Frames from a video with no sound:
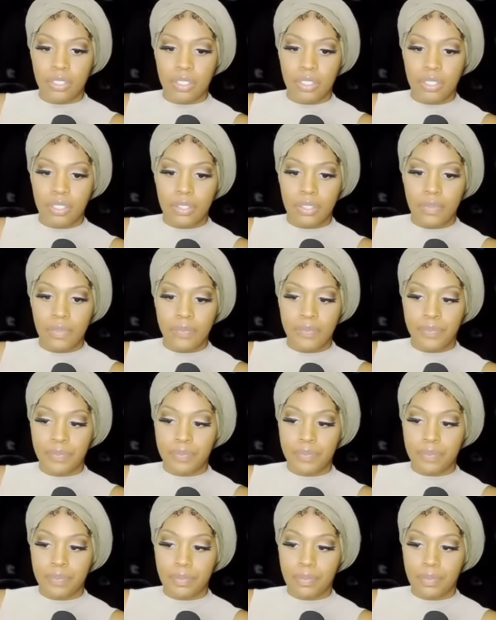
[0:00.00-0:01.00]

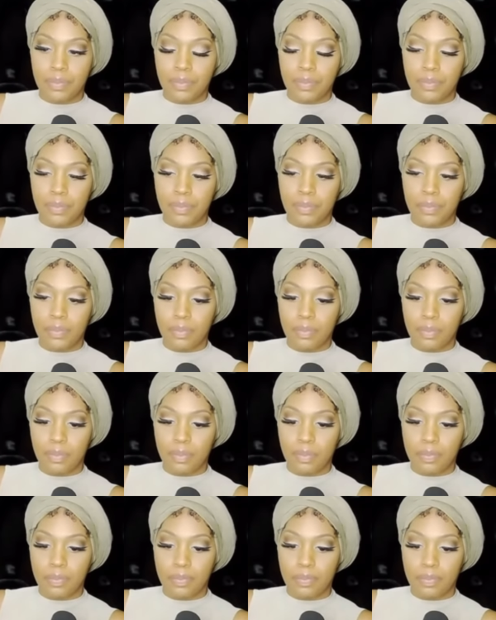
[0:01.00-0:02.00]

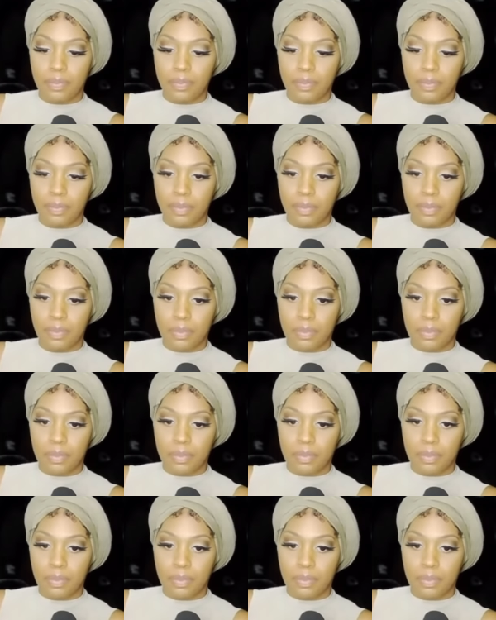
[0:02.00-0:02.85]
No one is speaking in this clip.